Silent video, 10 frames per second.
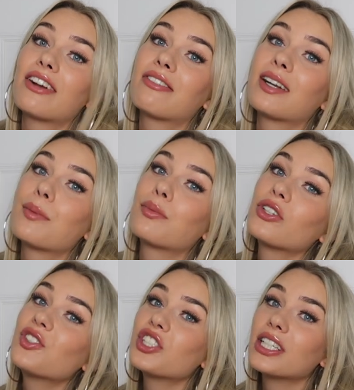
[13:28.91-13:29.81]
I really
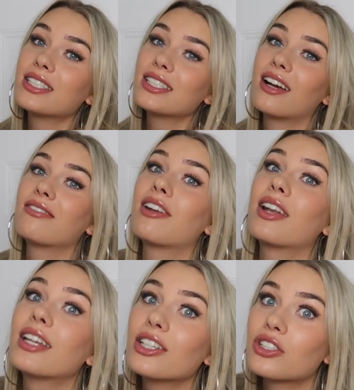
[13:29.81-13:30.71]
appreciate it. I've
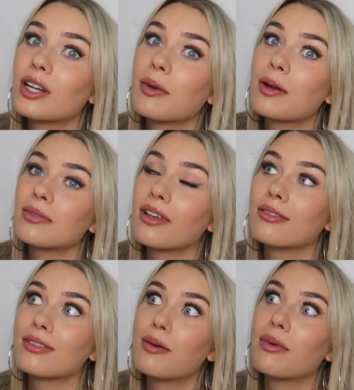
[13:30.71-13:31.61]
literally been
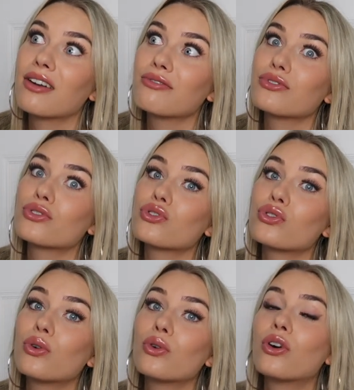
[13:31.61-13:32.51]
obsessed with their brand for
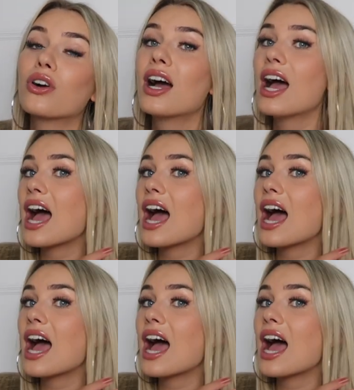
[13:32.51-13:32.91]
so long.